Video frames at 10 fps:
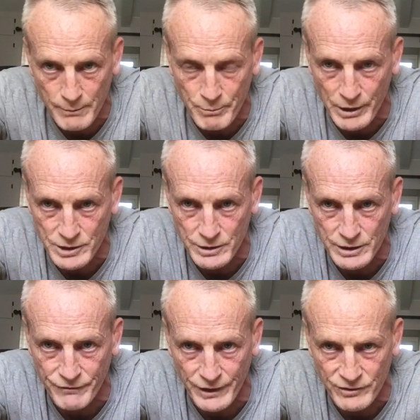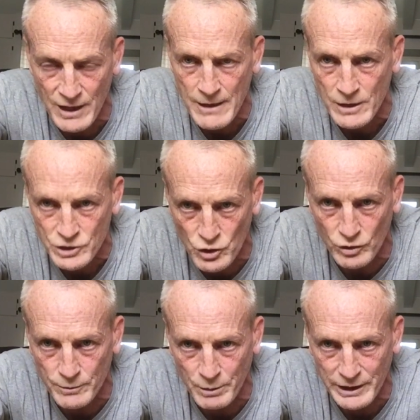Parterre defense.
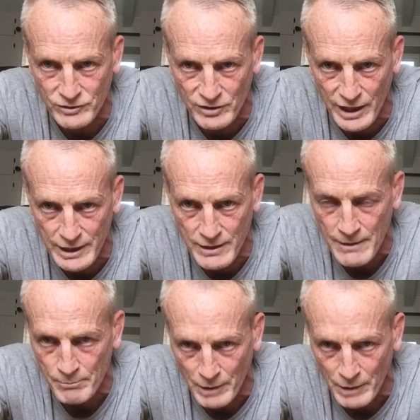Shoulder blades tight,